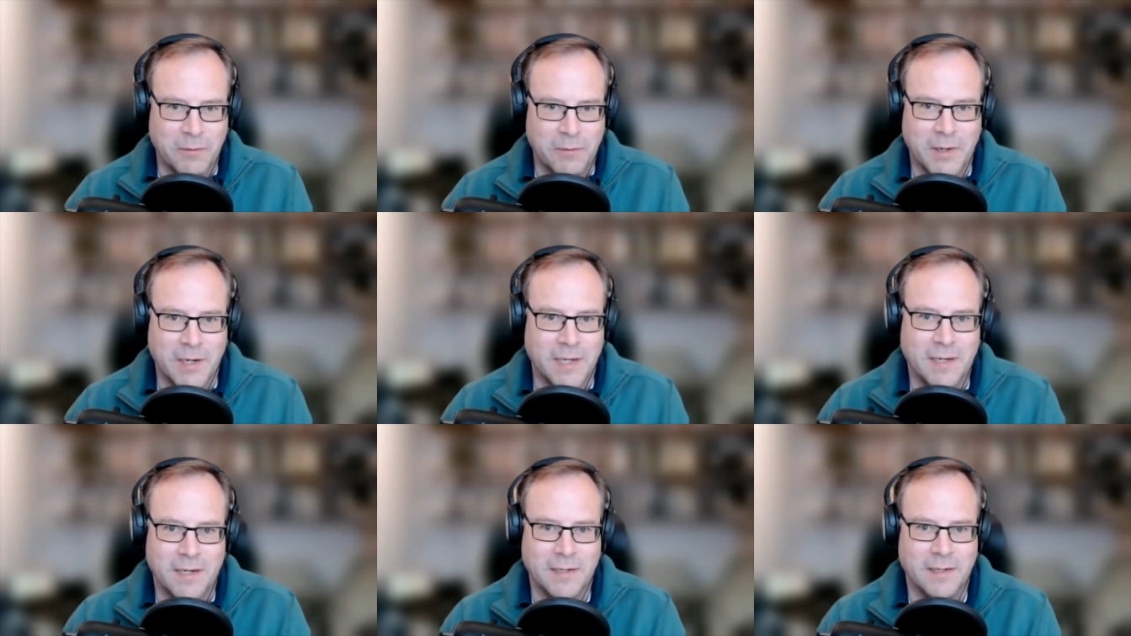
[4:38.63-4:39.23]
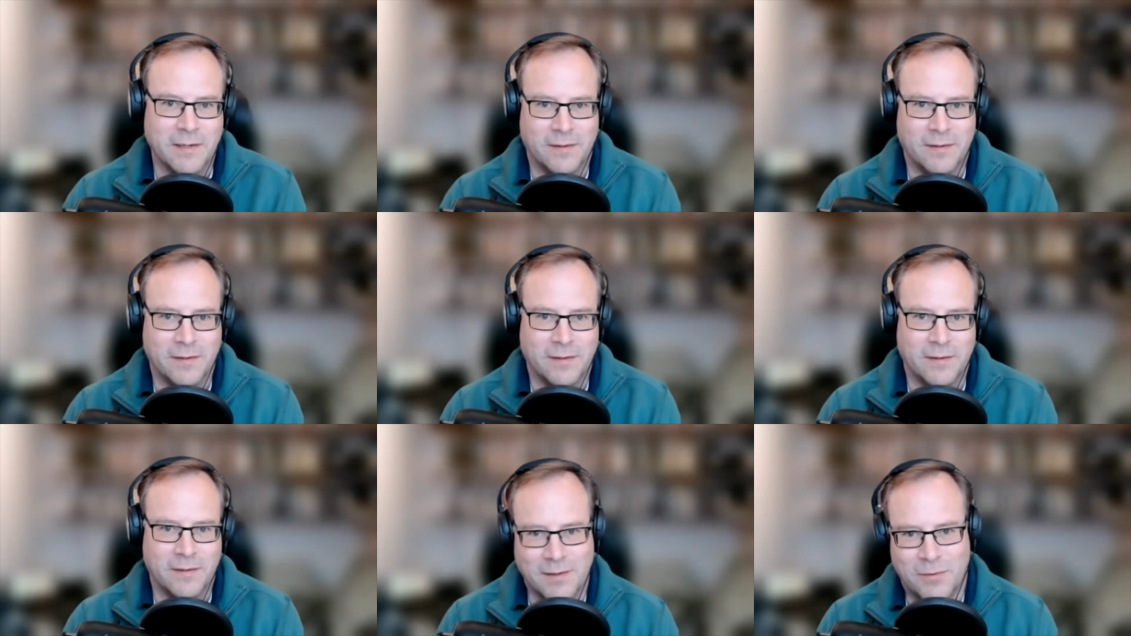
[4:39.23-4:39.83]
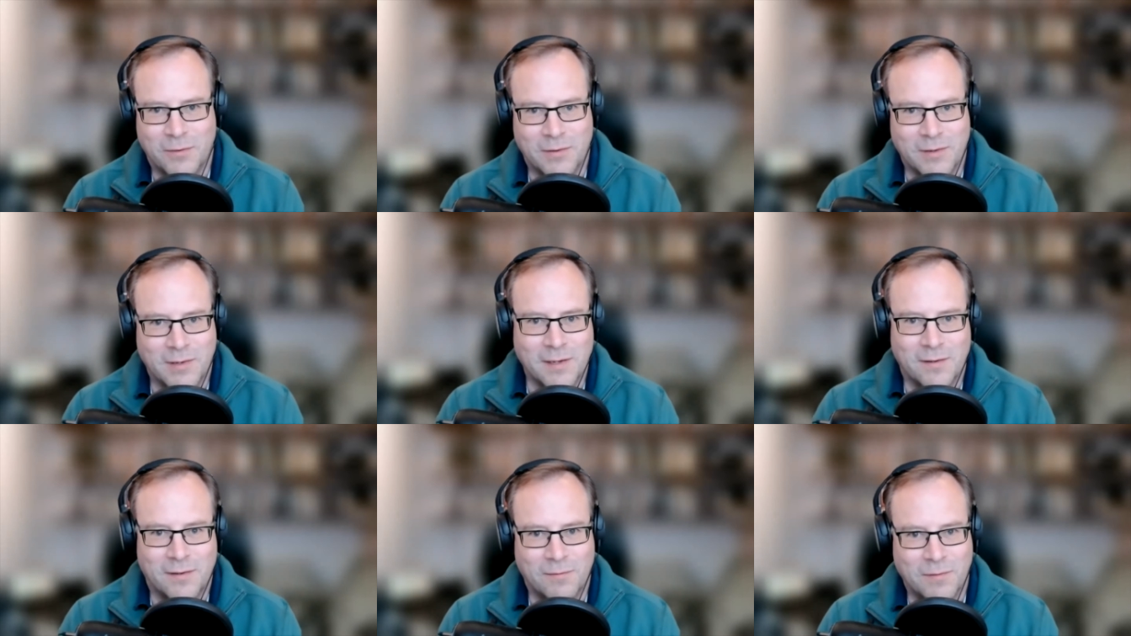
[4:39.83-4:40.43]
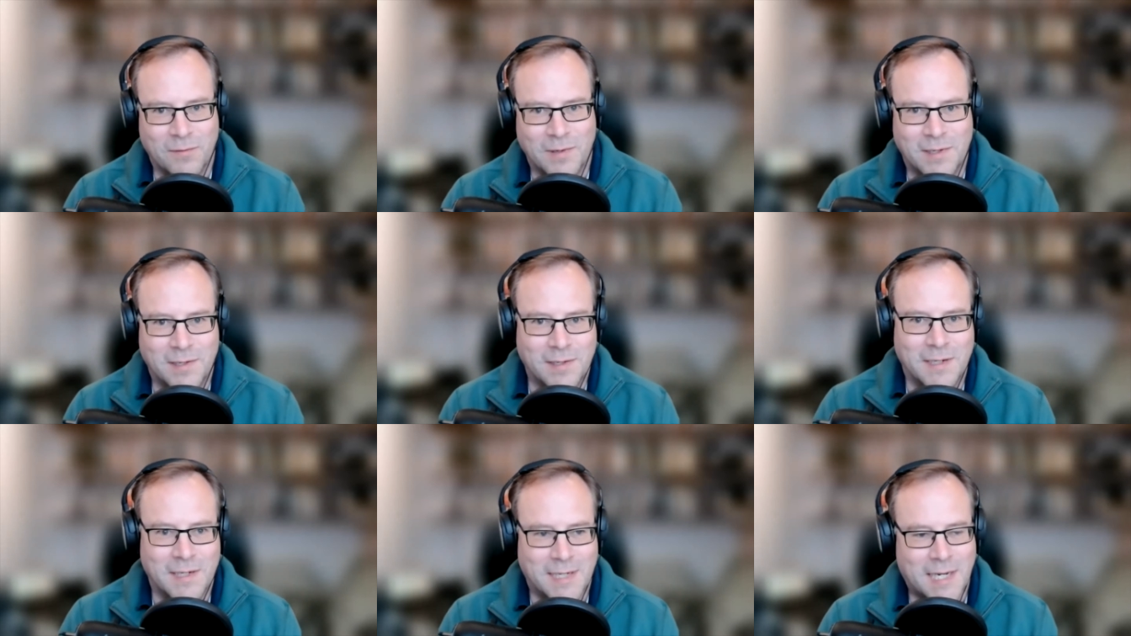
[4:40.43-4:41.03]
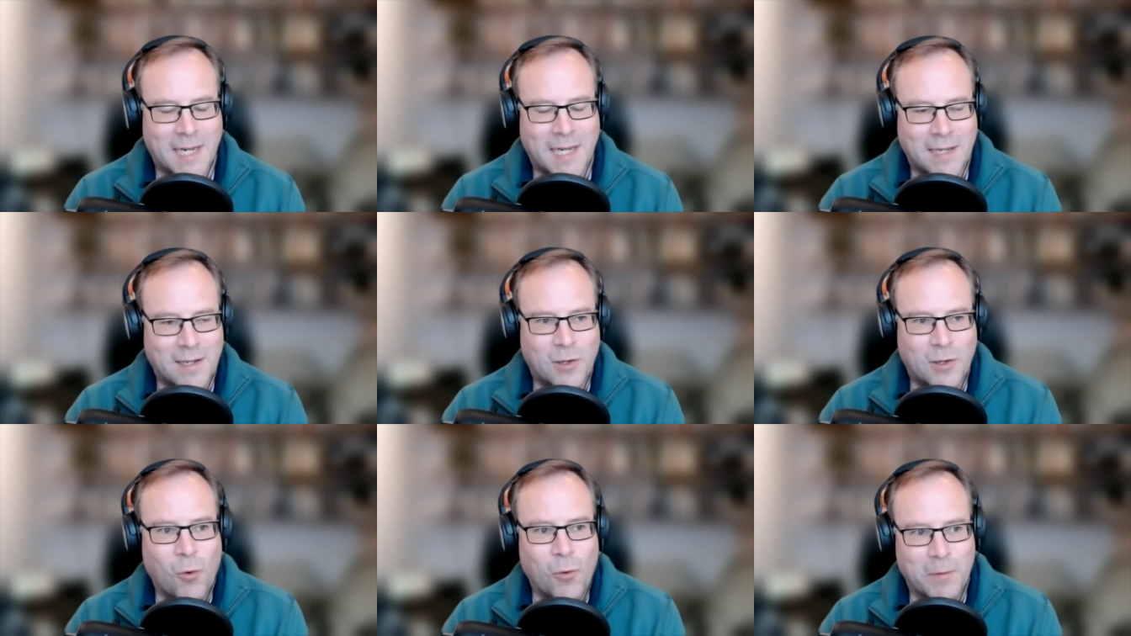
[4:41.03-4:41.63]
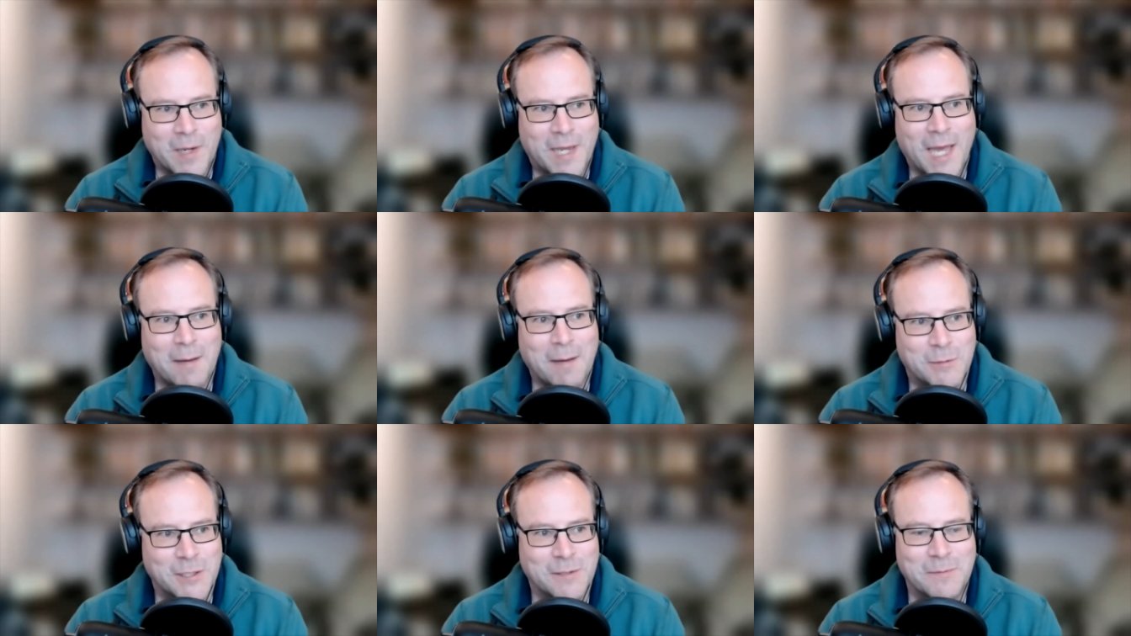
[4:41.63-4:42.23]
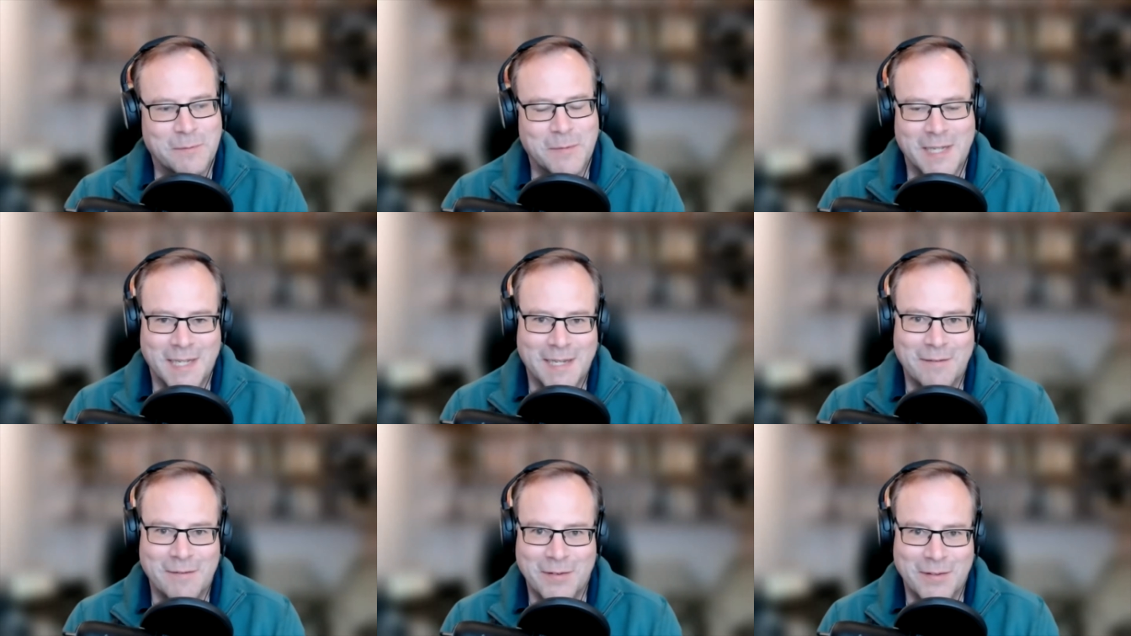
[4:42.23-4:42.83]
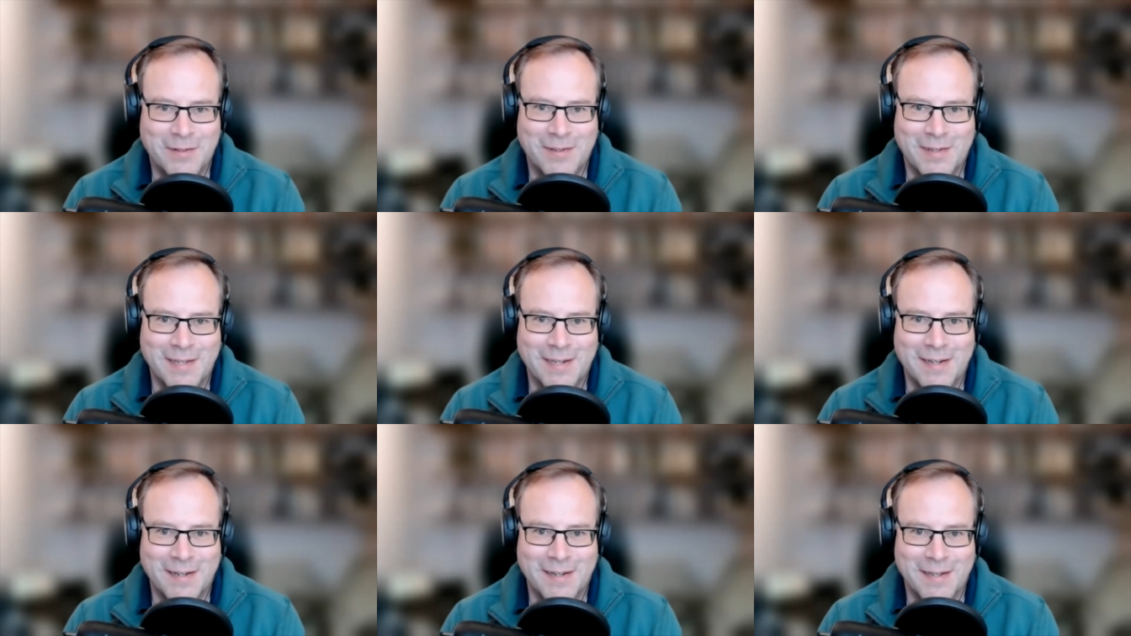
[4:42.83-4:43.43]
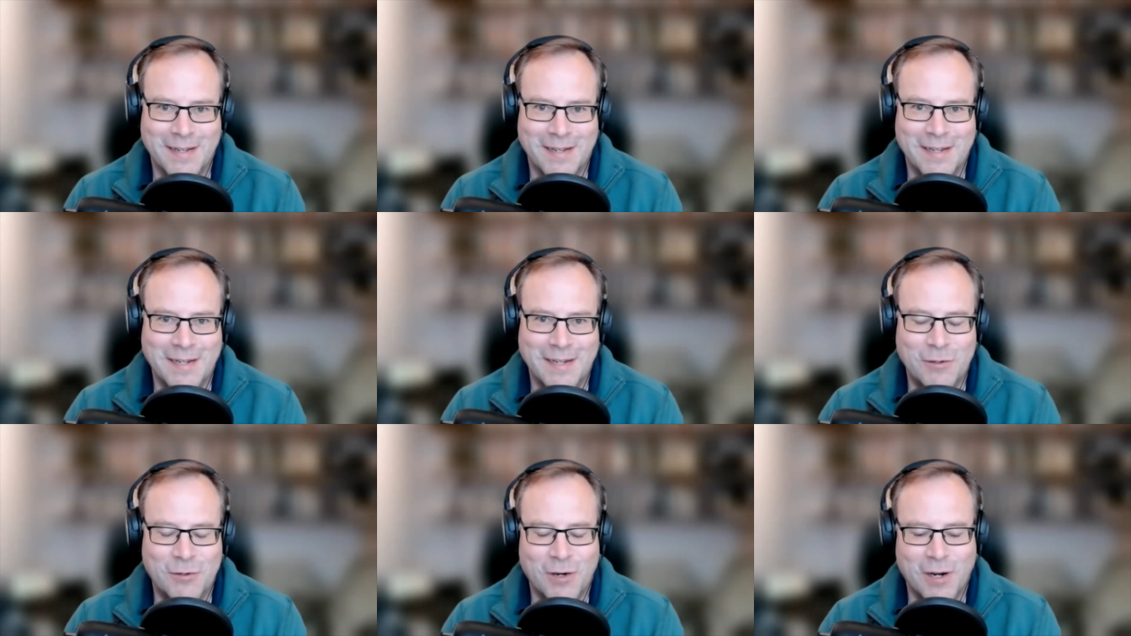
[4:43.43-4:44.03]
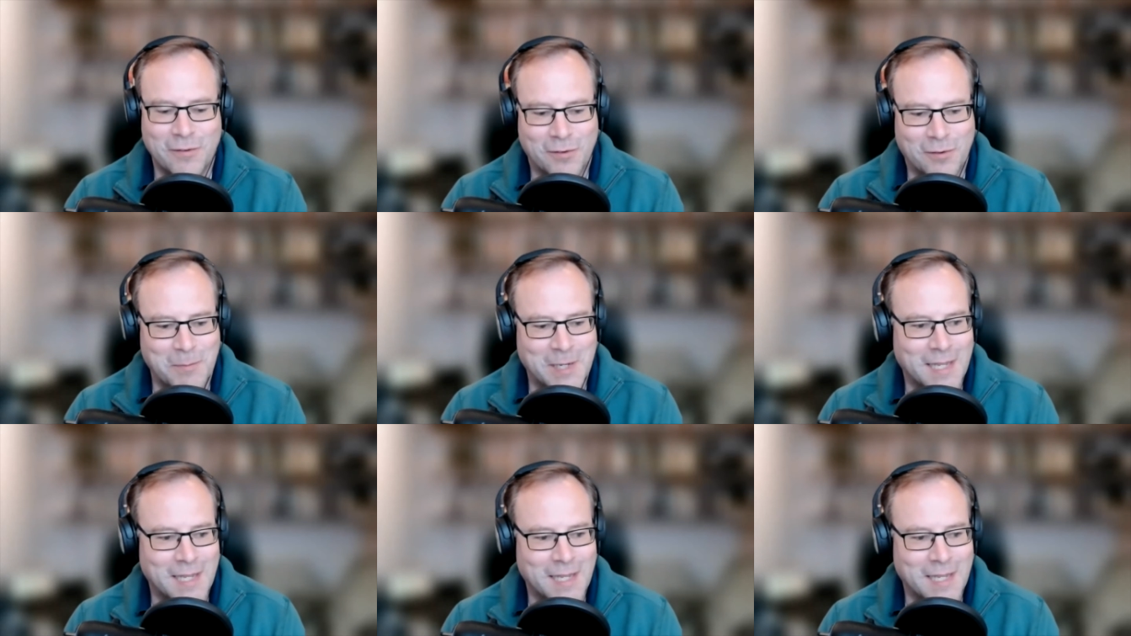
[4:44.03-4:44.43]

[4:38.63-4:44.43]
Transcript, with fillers: I just yeah, this this caught, captured me. It was you know entranced me.